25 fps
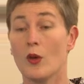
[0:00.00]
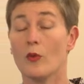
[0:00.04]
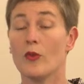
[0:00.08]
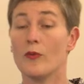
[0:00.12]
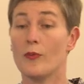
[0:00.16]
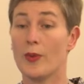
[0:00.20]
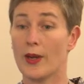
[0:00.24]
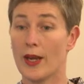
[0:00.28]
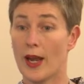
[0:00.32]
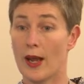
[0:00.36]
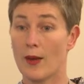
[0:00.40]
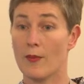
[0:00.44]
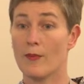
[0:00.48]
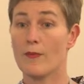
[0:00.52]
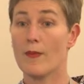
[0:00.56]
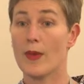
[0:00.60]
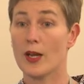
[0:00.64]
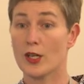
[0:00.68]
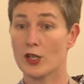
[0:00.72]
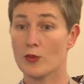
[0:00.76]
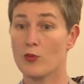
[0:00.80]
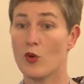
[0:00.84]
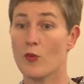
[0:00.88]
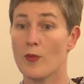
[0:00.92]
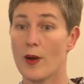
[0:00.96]
We've become
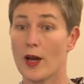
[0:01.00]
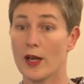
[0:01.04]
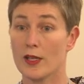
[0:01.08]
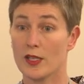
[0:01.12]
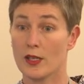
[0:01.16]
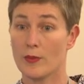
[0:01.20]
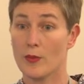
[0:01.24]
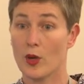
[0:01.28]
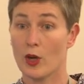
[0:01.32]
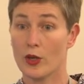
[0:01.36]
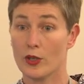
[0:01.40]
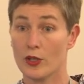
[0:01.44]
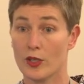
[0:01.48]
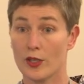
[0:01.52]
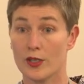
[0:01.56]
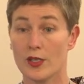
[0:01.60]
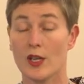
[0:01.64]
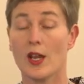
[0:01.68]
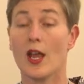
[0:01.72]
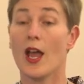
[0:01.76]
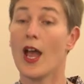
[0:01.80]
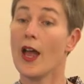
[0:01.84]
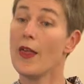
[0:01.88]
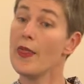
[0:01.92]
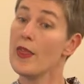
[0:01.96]
much more parsimonious,
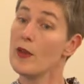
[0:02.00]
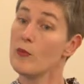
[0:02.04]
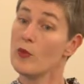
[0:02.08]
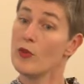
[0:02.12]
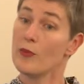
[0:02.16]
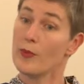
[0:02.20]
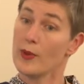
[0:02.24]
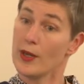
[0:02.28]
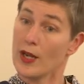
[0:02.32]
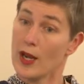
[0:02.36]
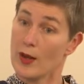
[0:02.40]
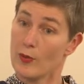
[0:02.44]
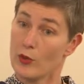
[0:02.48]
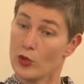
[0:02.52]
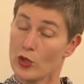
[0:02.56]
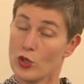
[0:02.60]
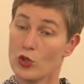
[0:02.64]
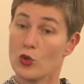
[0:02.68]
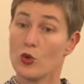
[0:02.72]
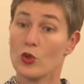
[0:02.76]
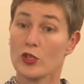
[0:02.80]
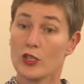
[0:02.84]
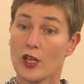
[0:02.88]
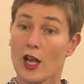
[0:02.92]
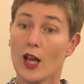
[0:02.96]
and then we've been able to
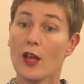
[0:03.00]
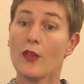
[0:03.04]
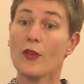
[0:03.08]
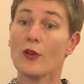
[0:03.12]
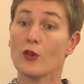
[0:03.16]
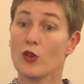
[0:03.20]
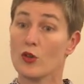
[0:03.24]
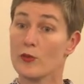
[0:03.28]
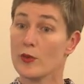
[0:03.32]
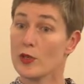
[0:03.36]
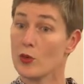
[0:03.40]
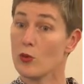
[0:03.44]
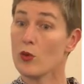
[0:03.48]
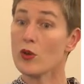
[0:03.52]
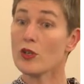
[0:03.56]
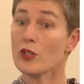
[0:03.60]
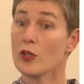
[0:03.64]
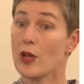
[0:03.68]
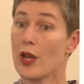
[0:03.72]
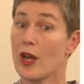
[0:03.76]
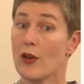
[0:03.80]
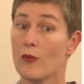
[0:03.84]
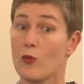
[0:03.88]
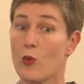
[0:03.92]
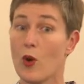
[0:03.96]
talk to other groups who
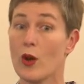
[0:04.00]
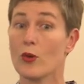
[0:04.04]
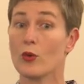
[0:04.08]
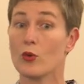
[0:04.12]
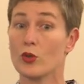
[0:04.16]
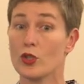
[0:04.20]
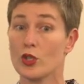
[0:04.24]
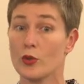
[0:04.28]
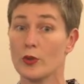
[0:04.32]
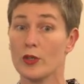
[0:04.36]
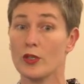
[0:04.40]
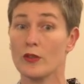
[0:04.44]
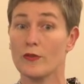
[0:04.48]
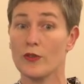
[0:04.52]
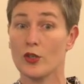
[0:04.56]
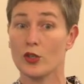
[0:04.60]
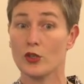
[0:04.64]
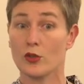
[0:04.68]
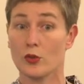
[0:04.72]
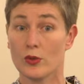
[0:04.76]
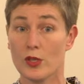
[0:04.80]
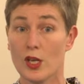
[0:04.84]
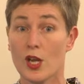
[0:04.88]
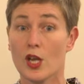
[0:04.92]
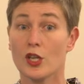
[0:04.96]
also have 1 or 2
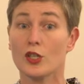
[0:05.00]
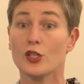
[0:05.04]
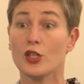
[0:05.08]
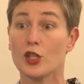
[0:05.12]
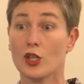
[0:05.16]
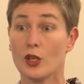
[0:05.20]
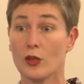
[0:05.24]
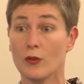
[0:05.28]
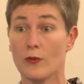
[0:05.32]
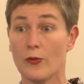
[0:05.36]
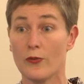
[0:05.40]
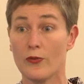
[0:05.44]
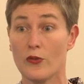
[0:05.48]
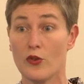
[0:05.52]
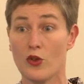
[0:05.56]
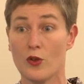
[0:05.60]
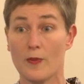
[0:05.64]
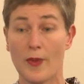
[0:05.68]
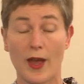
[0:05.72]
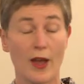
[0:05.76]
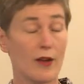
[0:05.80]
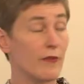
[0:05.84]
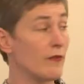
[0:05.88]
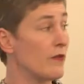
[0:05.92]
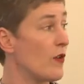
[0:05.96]
individuals to confirm
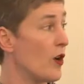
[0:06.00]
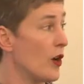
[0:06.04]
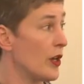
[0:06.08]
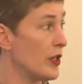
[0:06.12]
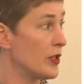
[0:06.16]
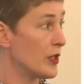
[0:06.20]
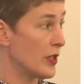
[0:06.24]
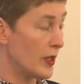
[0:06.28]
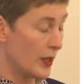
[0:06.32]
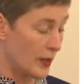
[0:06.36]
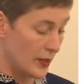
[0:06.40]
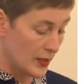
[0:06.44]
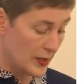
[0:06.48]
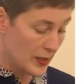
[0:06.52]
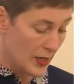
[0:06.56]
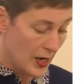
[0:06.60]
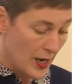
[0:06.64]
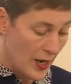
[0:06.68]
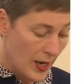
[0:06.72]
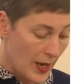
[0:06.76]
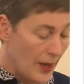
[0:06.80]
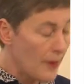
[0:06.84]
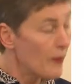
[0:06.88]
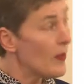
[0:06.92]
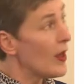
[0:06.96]
our findings.
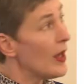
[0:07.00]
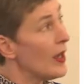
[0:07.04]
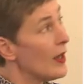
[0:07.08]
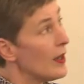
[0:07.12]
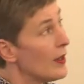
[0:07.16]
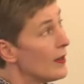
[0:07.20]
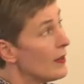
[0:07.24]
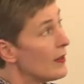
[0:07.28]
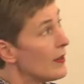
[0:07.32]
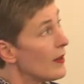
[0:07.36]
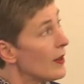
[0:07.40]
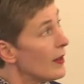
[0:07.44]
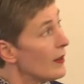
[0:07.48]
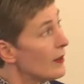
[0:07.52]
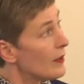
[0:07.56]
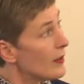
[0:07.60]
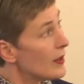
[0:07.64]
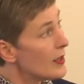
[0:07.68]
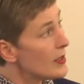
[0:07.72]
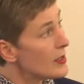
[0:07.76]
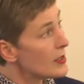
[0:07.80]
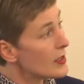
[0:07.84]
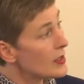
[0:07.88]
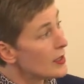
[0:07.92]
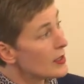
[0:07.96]

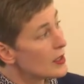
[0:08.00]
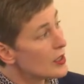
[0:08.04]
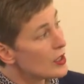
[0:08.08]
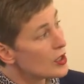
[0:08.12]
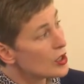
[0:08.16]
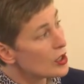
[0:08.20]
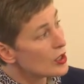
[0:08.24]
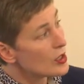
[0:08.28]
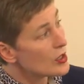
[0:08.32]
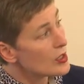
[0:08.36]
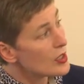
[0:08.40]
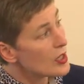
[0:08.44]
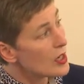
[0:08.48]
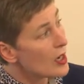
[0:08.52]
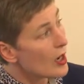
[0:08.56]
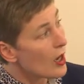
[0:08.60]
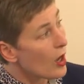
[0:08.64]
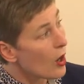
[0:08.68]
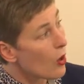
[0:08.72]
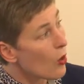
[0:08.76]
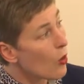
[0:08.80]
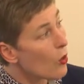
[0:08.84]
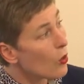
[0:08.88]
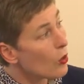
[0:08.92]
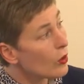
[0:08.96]
These conditions here
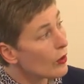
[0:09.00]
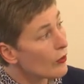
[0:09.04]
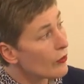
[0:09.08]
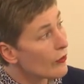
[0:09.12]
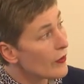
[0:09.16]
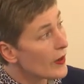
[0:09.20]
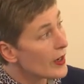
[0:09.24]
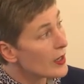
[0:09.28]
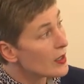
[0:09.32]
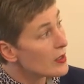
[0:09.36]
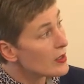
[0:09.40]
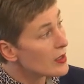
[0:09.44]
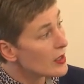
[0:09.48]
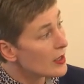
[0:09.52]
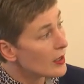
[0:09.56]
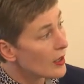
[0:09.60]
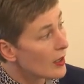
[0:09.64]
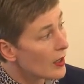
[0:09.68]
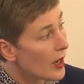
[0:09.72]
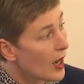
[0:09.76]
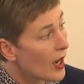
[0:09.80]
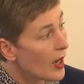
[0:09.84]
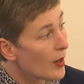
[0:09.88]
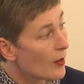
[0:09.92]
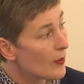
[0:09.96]
are all
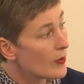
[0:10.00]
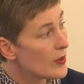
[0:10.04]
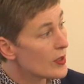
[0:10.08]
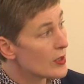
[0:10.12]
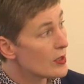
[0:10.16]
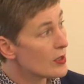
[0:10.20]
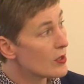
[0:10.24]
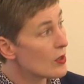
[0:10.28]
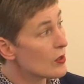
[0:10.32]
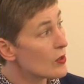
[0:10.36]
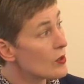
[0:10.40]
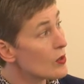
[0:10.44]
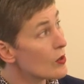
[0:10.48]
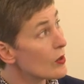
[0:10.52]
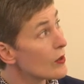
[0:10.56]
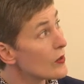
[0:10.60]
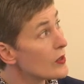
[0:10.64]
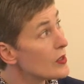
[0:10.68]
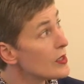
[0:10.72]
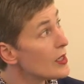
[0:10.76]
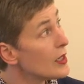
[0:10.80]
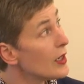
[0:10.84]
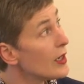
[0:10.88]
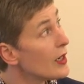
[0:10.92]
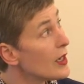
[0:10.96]
affecting this sort of
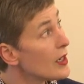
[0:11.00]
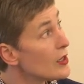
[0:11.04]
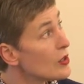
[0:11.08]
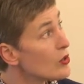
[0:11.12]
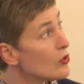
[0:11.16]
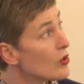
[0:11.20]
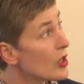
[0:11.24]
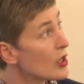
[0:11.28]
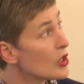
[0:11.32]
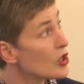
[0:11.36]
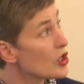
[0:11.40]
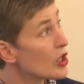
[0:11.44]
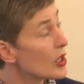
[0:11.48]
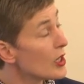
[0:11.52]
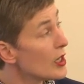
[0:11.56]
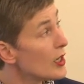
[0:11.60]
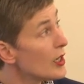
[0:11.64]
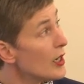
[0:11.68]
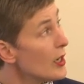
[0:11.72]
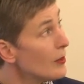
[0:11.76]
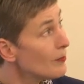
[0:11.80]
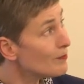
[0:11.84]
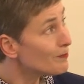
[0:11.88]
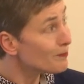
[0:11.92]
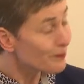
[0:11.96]
cilia structure
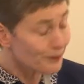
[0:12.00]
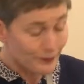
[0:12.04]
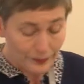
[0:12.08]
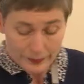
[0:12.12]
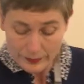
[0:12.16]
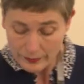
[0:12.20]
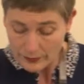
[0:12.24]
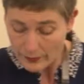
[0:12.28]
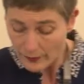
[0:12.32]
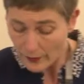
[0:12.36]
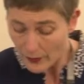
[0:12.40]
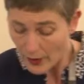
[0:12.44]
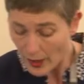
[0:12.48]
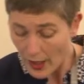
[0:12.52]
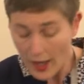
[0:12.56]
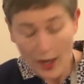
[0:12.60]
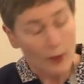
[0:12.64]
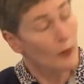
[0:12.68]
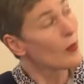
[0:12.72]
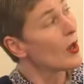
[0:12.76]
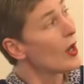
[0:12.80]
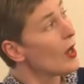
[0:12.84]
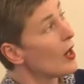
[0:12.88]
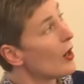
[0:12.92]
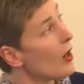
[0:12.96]
here.
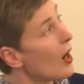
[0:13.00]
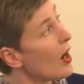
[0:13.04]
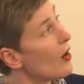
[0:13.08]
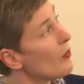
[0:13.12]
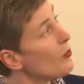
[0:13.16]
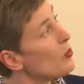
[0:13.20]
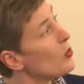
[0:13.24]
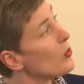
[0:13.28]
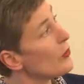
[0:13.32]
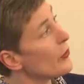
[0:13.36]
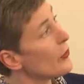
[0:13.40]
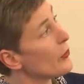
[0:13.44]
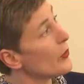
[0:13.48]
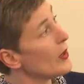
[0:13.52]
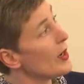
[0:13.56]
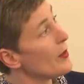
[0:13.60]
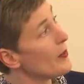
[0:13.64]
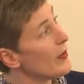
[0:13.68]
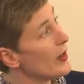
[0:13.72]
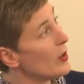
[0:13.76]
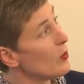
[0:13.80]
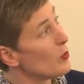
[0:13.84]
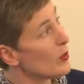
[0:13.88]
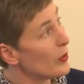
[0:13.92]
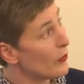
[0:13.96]
I've put 3 up
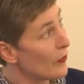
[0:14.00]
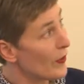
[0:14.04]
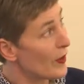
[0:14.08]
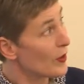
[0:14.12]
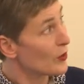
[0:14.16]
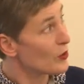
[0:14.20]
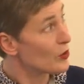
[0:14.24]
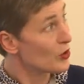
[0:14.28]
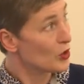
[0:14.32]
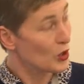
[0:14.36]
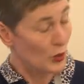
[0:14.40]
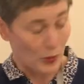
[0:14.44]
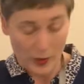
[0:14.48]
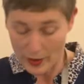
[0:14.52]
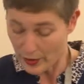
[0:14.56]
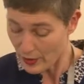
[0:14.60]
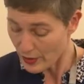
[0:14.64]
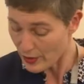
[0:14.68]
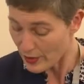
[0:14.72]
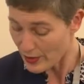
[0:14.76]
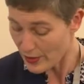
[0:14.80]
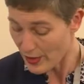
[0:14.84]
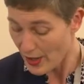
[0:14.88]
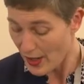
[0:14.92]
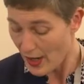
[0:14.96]
there, and we found 2
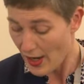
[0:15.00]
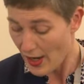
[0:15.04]
others